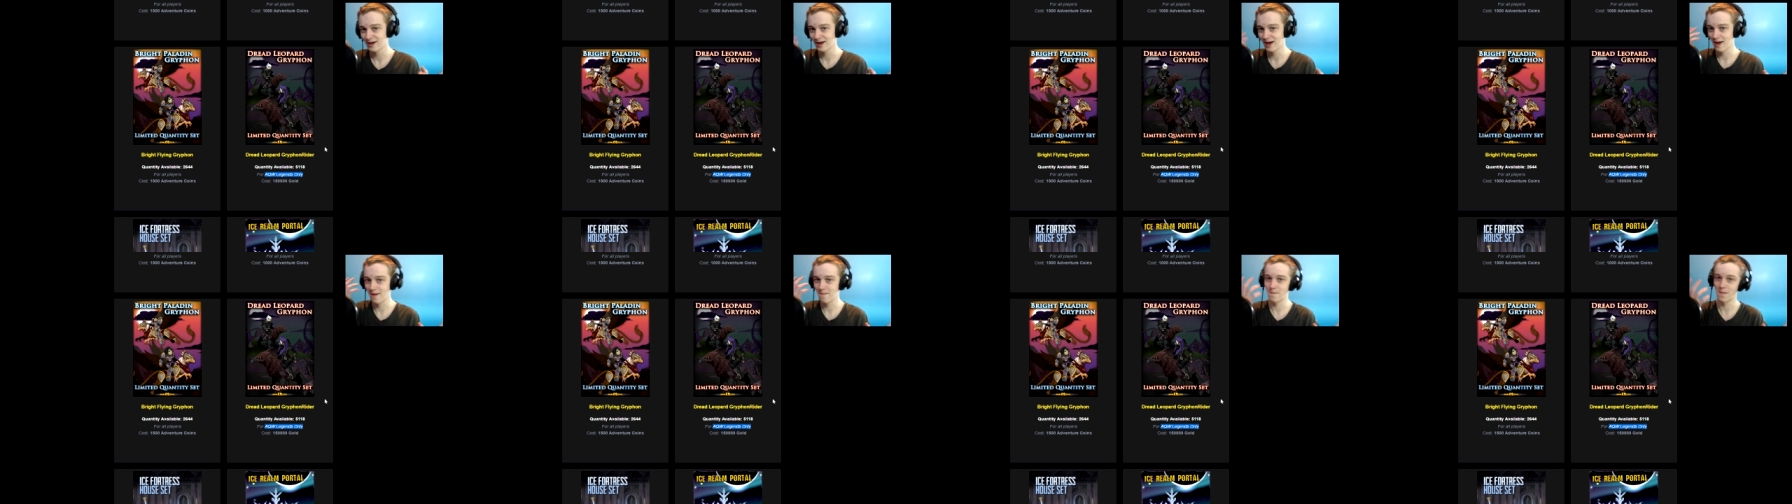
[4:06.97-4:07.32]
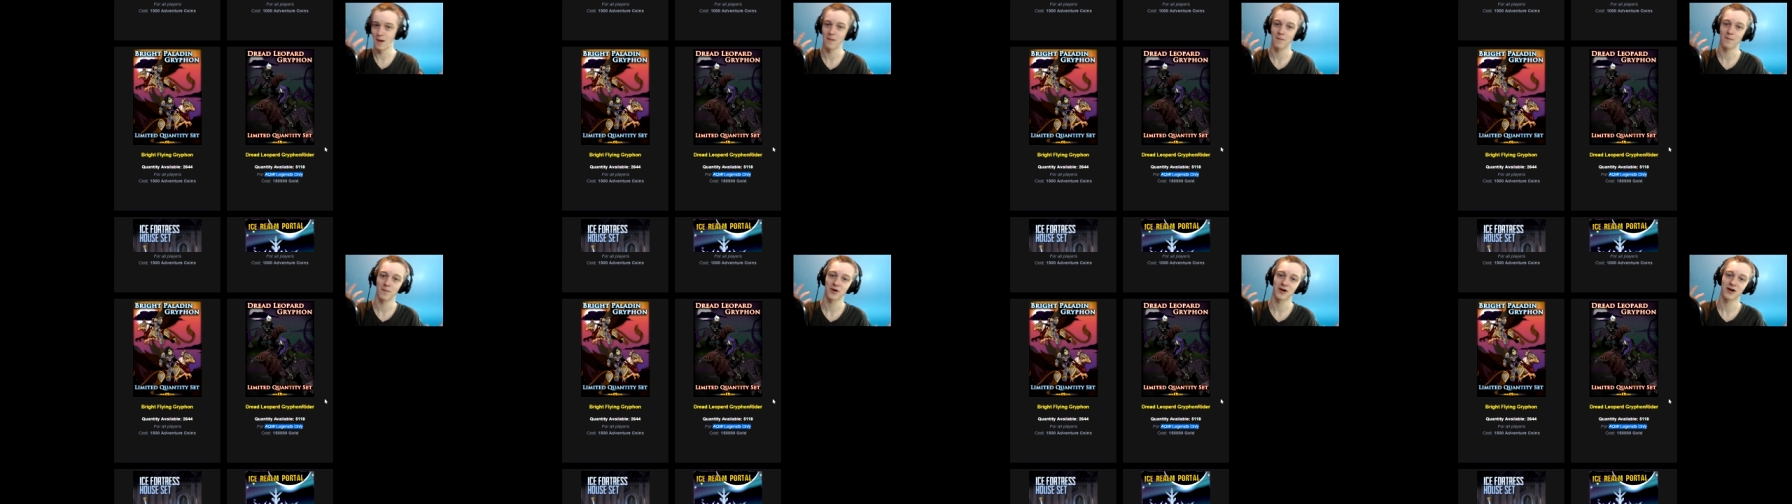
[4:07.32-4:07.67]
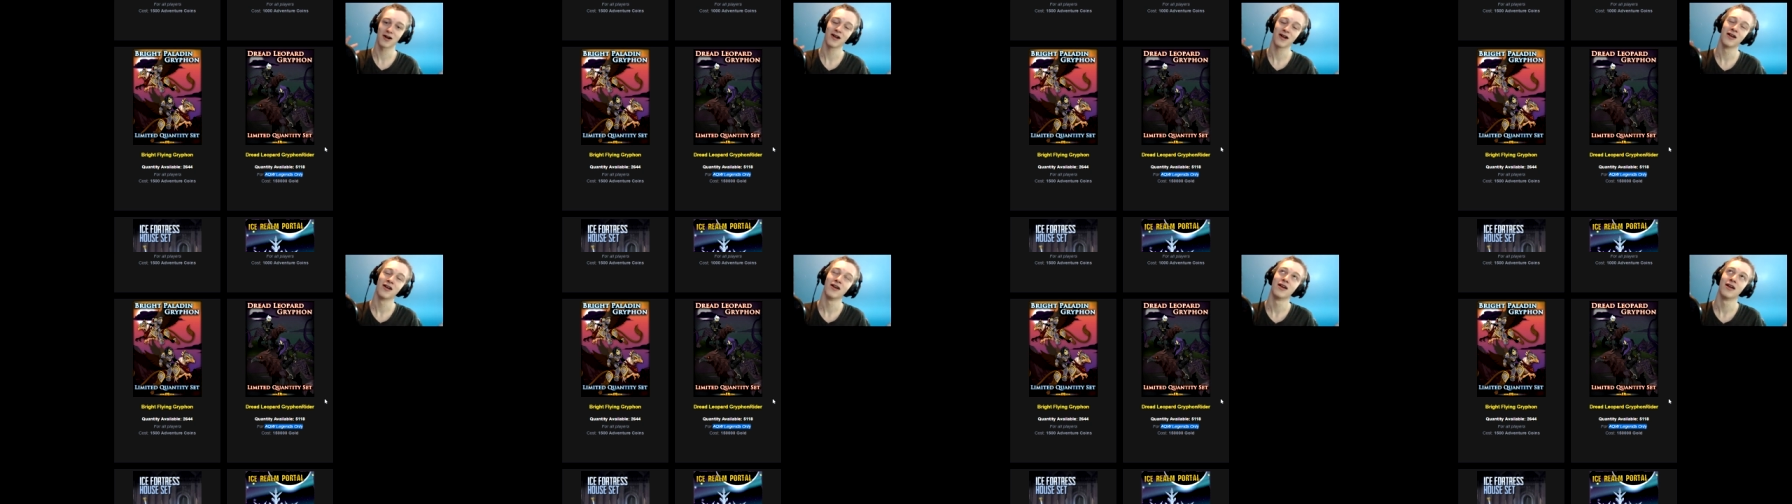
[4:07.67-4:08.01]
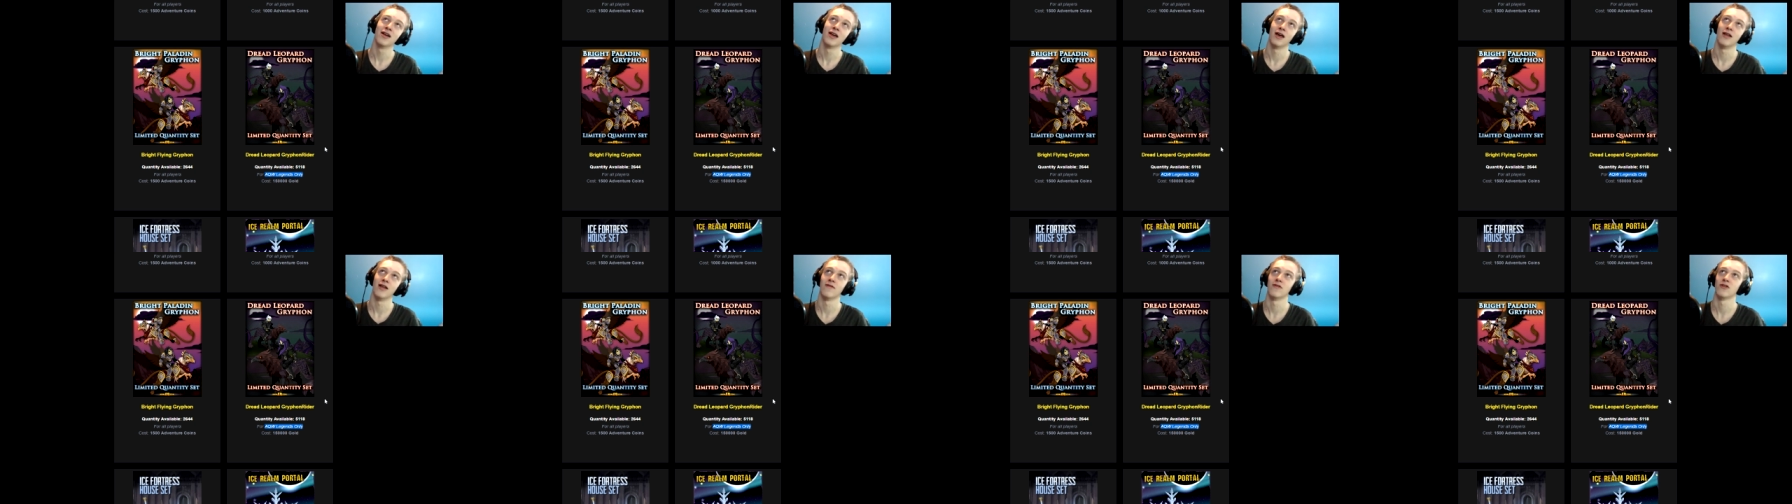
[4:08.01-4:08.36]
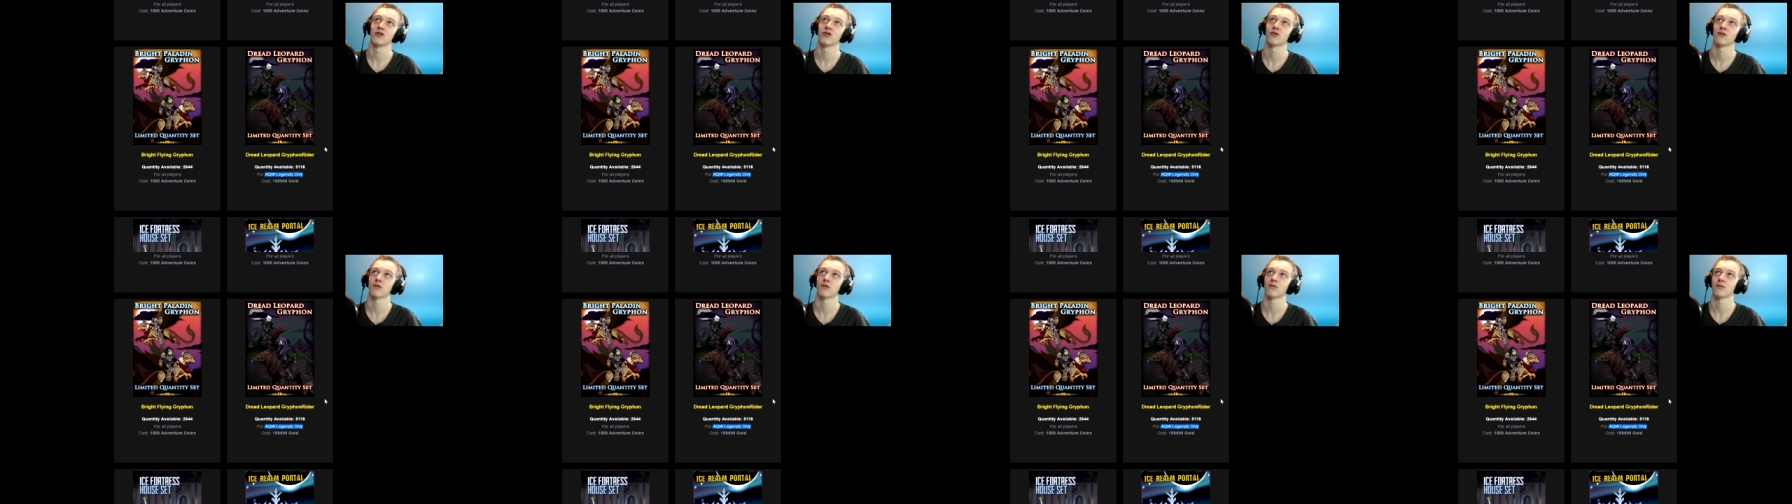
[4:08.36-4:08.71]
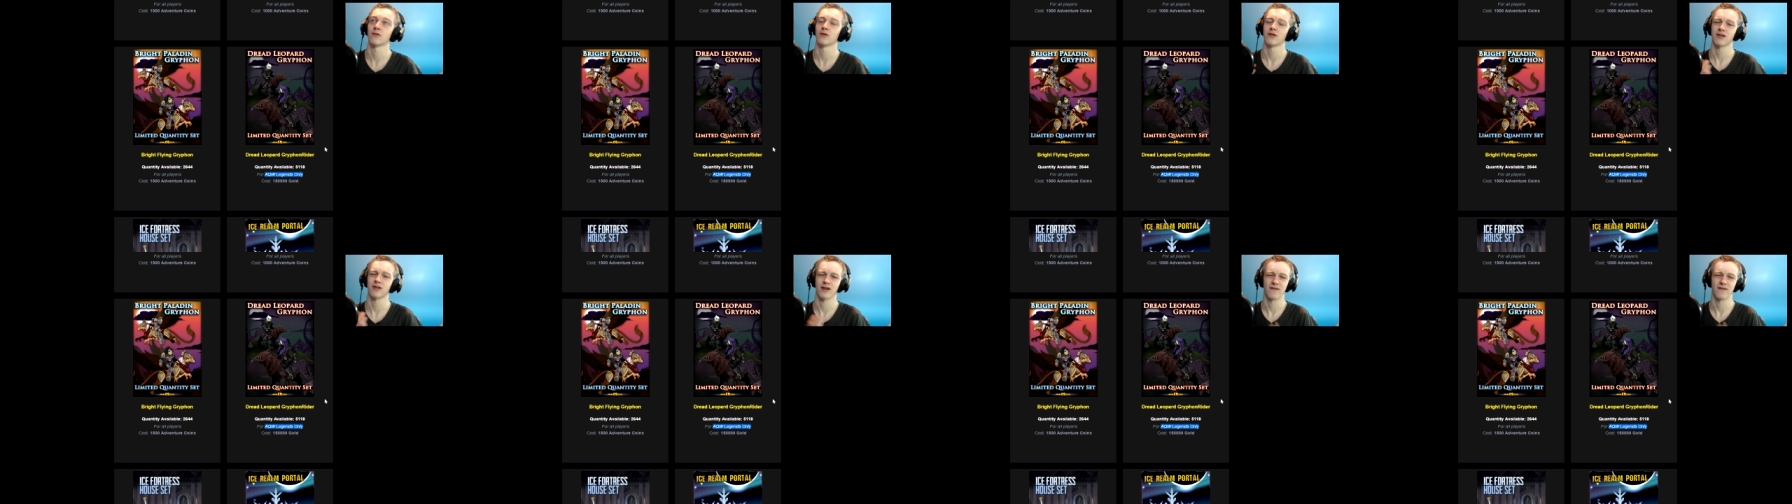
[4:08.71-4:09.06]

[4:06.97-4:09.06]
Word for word: and Member and Adventure Quest World.